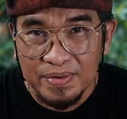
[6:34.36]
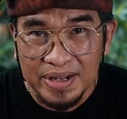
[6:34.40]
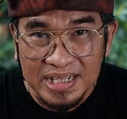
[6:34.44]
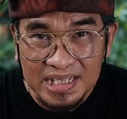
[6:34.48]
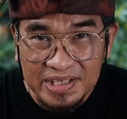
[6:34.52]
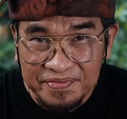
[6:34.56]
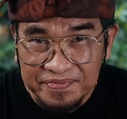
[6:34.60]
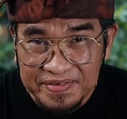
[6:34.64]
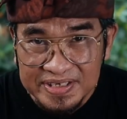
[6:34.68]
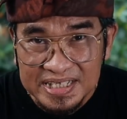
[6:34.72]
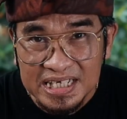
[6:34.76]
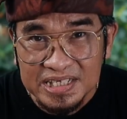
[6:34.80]

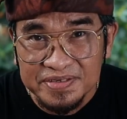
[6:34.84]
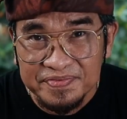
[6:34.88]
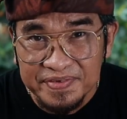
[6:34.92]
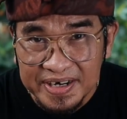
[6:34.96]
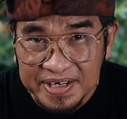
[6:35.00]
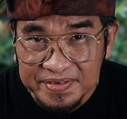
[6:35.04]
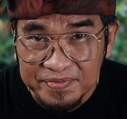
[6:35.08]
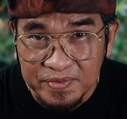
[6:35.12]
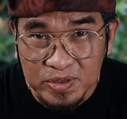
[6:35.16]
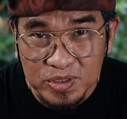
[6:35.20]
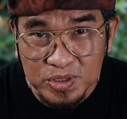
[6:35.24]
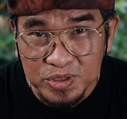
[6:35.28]
Well, the visa is
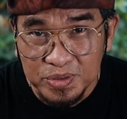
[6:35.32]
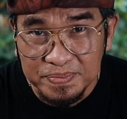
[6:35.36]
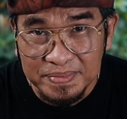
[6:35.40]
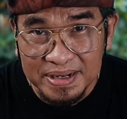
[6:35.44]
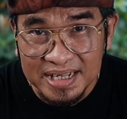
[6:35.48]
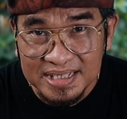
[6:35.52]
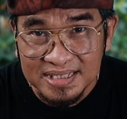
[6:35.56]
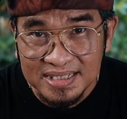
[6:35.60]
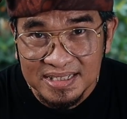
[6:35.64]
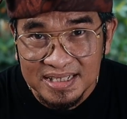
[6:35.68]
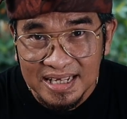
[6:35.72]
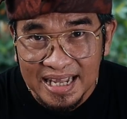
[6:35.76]
valid for 2
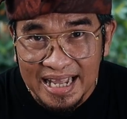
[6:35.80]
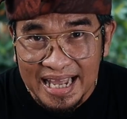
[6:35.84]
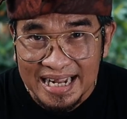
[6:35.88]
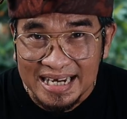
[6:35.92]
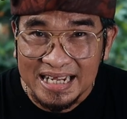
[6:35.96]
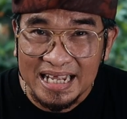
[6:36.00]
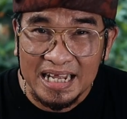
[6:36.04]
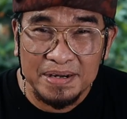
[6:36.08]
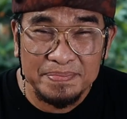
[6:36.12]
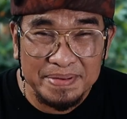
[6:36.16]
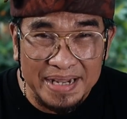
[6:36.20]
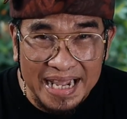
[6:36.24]
months
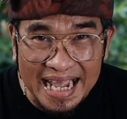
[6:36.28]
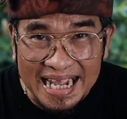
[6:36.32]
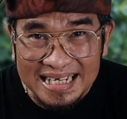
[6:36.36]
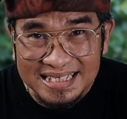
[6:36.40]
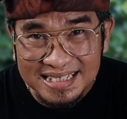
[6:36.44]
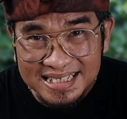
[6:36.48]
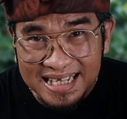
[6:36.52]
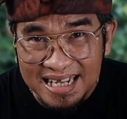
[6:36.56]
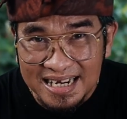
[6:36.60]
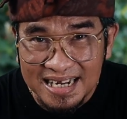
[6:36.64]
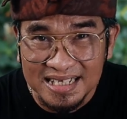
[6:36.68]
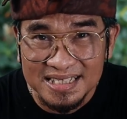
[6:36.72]
and can be
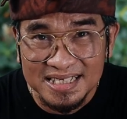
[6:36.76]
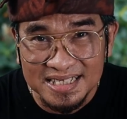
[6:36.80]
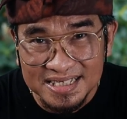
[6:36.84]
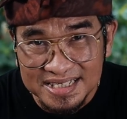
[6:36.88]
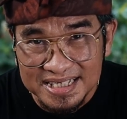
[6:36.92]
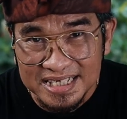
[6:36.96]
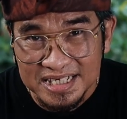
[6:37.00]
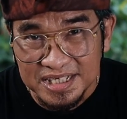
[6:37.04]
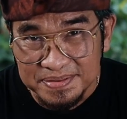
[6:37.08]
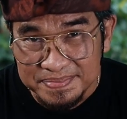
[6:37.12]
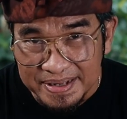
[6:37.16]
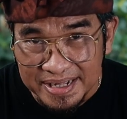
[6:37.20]
extended until
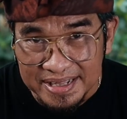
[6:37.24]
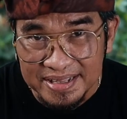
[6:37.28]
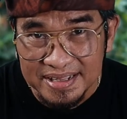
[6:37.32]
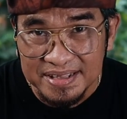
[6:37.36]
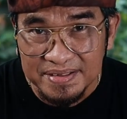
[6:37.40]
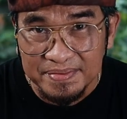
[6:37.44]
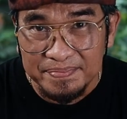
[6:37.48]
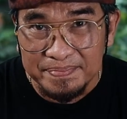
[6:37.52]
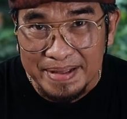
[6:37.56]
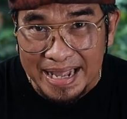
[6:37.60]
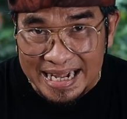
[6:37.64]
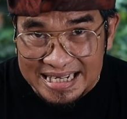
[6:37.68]
6
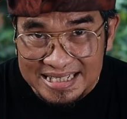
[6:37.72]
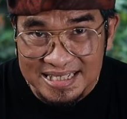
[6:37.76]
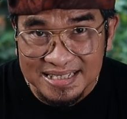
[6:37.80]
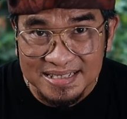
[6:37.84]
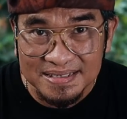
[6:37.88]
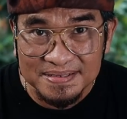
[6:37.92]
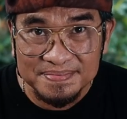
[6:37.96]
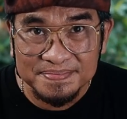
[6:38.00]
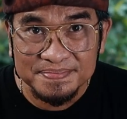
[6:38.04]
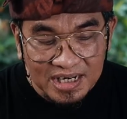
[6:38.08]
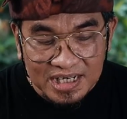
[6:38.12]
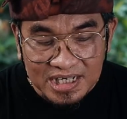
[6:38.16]
months
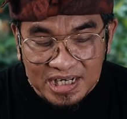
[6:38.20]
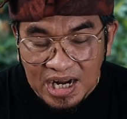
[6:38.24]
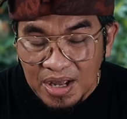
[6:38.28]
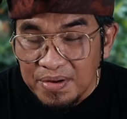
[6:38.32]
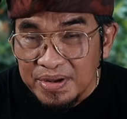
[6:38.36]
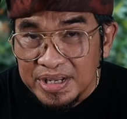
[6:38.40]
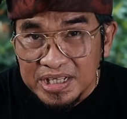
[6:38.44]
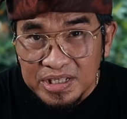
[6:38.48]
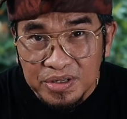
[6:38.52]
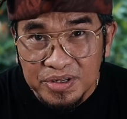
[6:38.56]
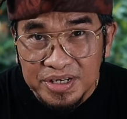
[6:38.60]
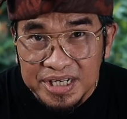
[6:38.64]
max.
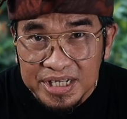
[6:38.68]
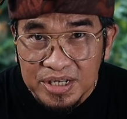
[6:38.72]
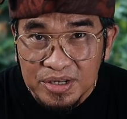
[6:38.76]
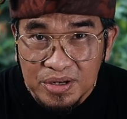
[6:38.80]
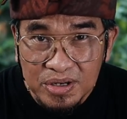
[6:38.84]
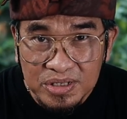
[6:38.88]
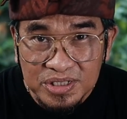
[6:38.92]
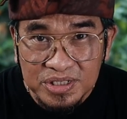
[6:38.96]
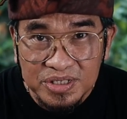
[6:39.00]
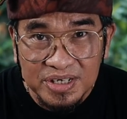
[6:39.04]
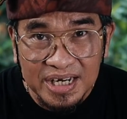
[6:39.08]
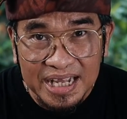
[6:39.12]
Now it only
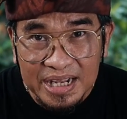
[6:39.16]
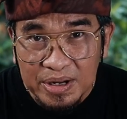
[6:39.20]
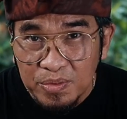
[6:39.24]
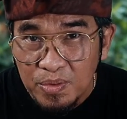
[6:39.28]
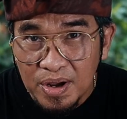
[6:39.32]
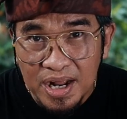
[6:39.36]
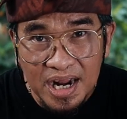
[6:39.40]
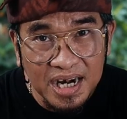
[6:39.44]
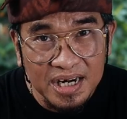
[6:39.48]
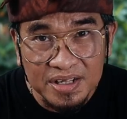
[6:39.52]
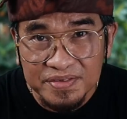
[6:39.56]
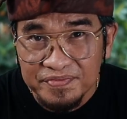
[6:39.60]
costs you like
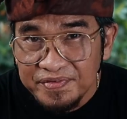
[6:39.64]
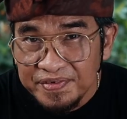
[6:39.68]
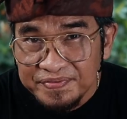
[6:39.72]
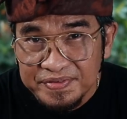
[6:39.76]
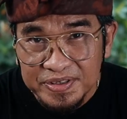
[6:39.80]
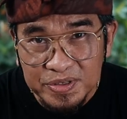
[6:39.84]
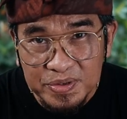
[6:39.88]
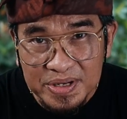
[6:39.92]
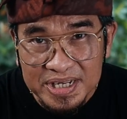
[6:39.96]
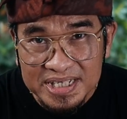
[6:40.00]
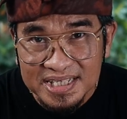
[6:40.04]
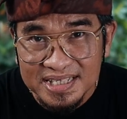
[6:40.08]

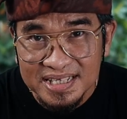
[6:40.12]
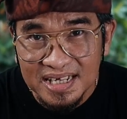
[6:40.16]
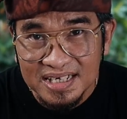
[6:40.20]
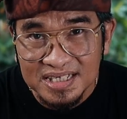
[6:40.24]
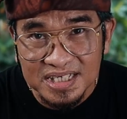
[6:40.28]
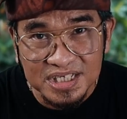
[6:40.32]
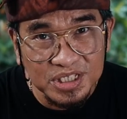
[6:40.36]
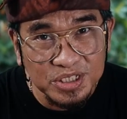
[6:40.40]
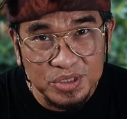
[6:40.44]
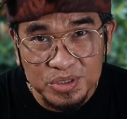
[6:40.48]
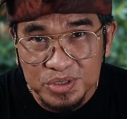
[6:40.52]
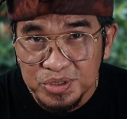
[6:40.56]

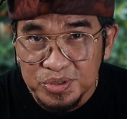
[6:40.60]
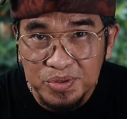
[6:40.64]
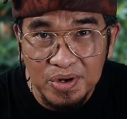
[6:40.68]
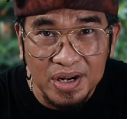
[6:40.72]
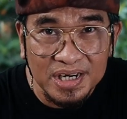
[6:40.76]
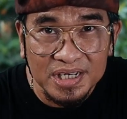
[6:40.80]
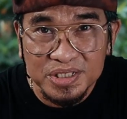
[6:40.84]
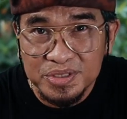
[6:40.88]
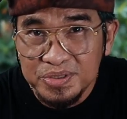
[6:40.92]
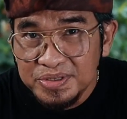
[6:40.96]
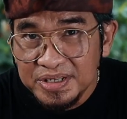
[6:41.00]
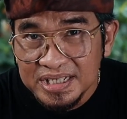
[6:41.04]
$150 to
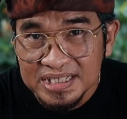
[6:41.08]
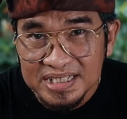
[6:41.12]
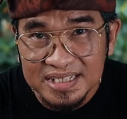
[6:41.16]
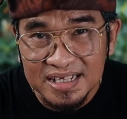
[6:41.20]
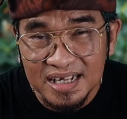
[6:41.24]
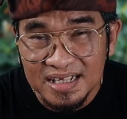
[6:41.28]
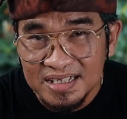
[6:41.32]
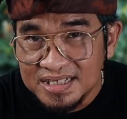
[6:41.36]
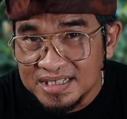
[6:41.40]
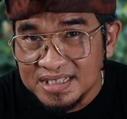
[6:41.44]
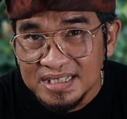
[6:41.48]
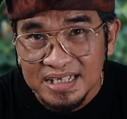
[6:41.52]

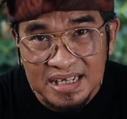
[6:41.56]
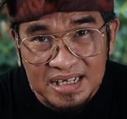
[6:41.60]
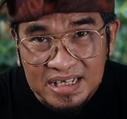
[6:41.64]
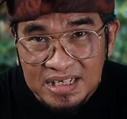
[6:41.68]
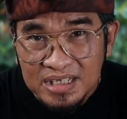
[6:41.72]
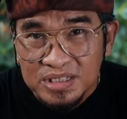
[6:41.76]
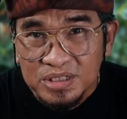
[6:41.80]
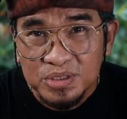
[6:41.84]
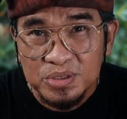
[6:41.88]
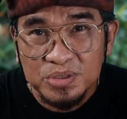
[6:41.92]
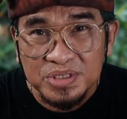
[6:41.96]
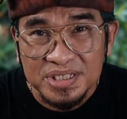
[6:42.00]
$200
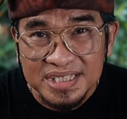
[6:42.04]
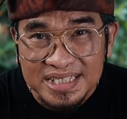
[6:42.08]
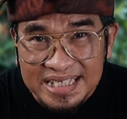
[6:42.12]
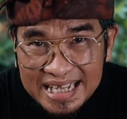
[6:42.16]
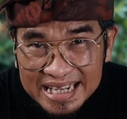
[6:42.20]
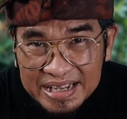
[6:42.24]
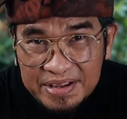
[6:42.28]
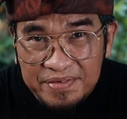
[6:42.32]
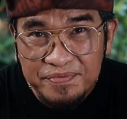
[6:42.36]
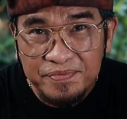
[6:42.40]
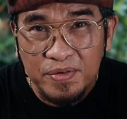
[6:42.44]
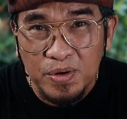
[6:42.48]
to
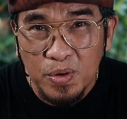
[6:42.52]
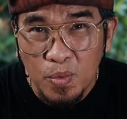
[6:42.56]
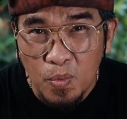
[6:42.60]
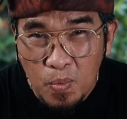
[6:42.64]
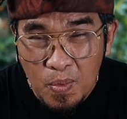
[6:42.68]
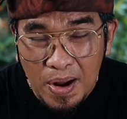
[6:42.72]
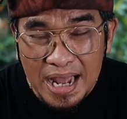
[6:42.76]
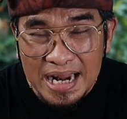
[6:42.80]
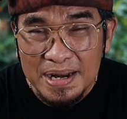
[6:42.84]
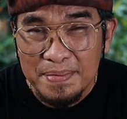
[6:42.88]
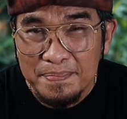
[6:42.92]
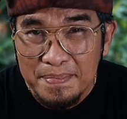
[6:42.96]
stay for
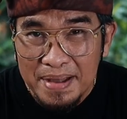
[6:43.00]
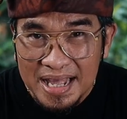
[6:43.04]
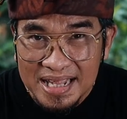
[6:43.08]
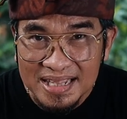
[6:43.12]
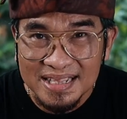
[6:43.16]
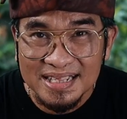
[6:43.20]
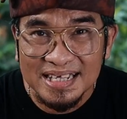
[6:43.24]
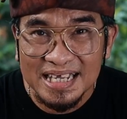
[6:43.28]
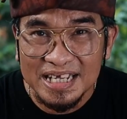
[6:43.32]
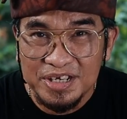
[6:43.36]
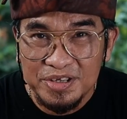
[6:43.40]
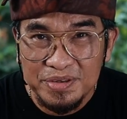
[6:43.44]
1
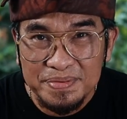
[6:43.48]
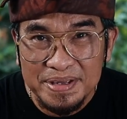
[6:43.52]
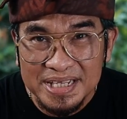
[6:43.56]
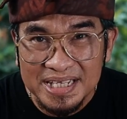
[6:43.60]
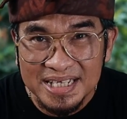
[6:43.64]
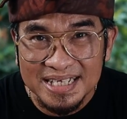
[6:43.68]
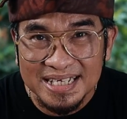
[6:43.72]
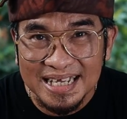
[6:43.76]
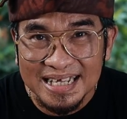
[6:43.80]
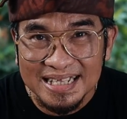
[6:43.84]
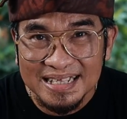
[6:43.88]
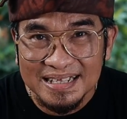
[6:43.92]
month. Can you
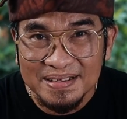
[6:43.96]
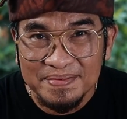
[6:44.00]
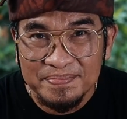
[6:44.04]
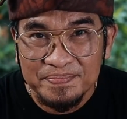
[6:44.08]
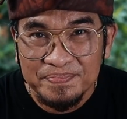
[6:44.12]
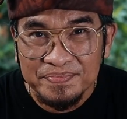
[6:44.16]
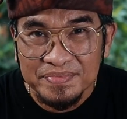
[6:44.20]
imagine that?